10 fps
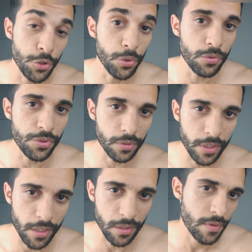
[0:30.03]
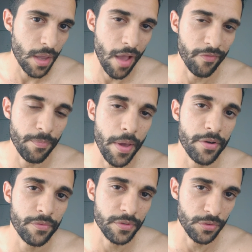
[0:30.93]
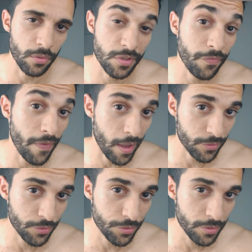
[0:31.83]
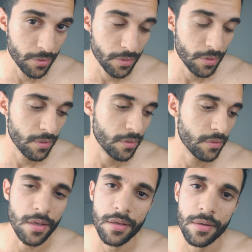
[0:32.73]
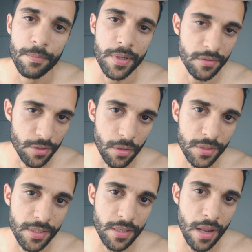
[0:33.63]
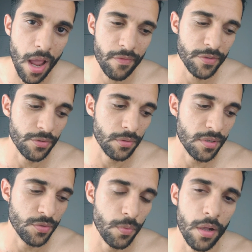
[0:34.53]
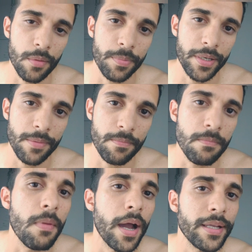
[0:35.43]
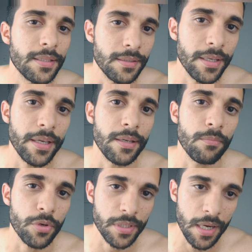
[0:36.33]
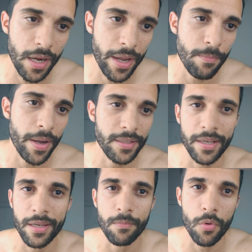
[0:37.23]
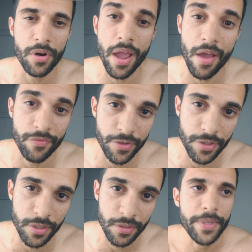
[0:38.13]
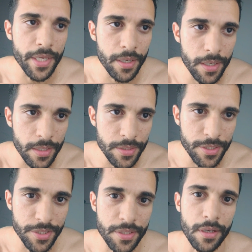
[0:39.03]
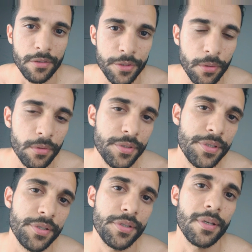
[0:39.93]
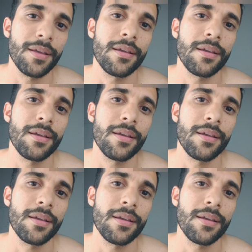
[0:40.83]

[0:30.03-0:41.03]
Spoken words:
usually have better results faster, but adults can have results as well, but it might take more time, might take more effort, because adults'